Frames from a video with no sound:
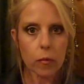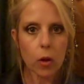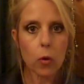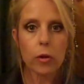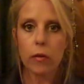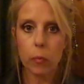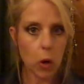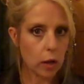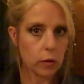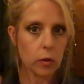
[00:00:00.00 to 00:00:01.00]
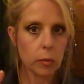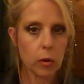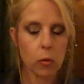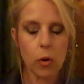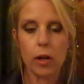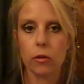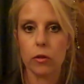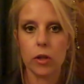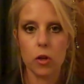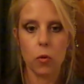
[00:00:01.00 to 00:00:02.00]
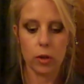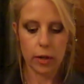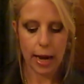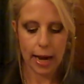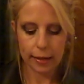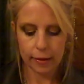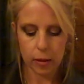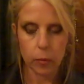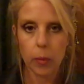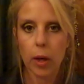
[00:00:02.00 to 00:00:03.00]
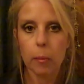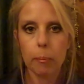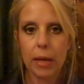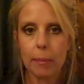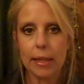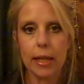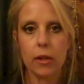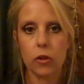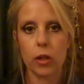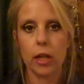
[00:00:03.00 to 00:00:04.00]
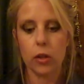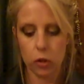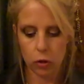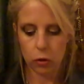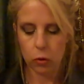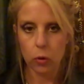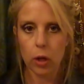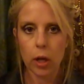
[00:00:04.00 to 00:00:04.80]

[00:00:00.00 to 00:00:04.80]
or you have bronzers, mineral bronzers, and you want to add some pigmentation into